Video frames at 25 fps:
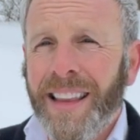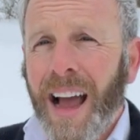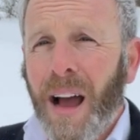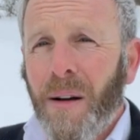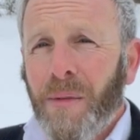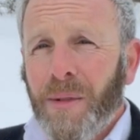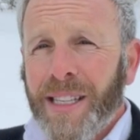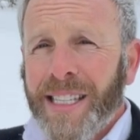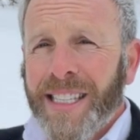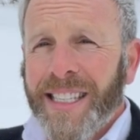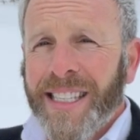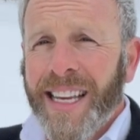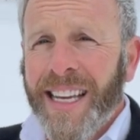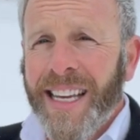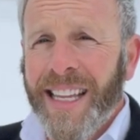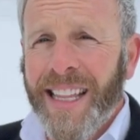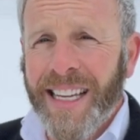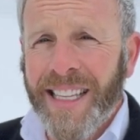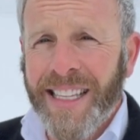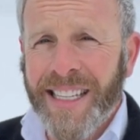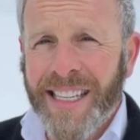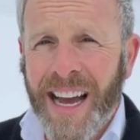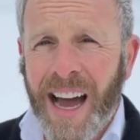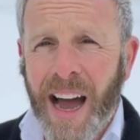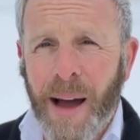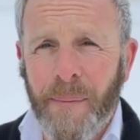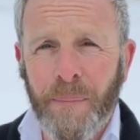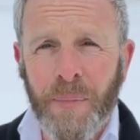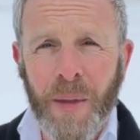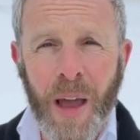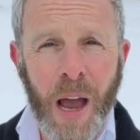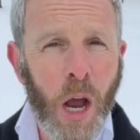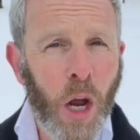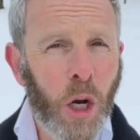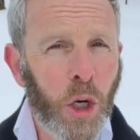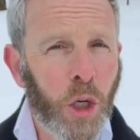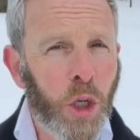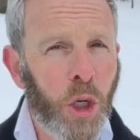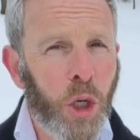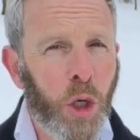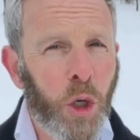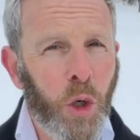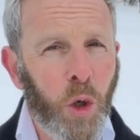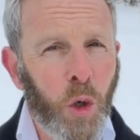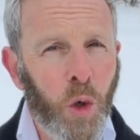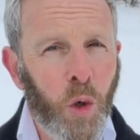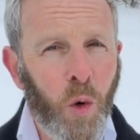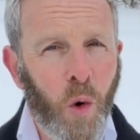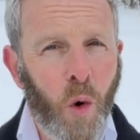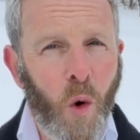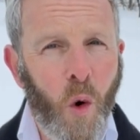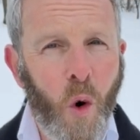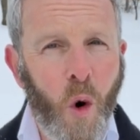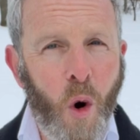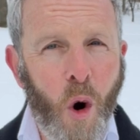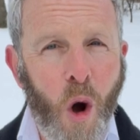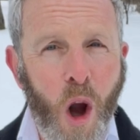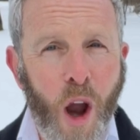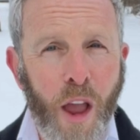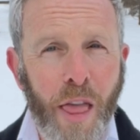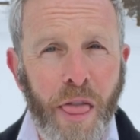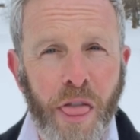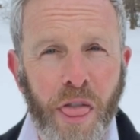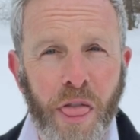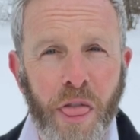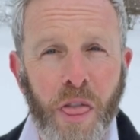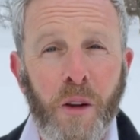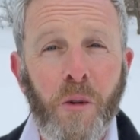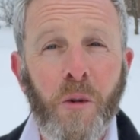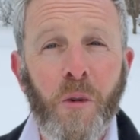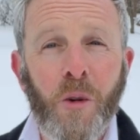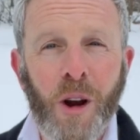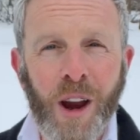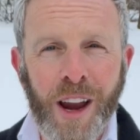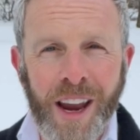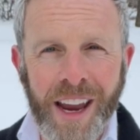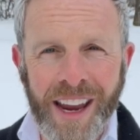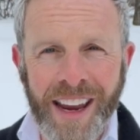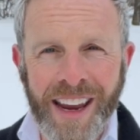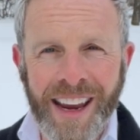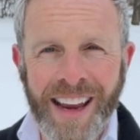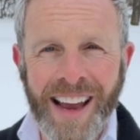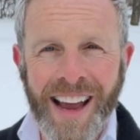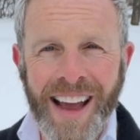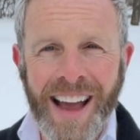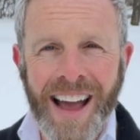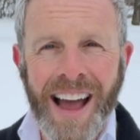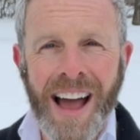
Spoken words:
I would say, the top 2 or 3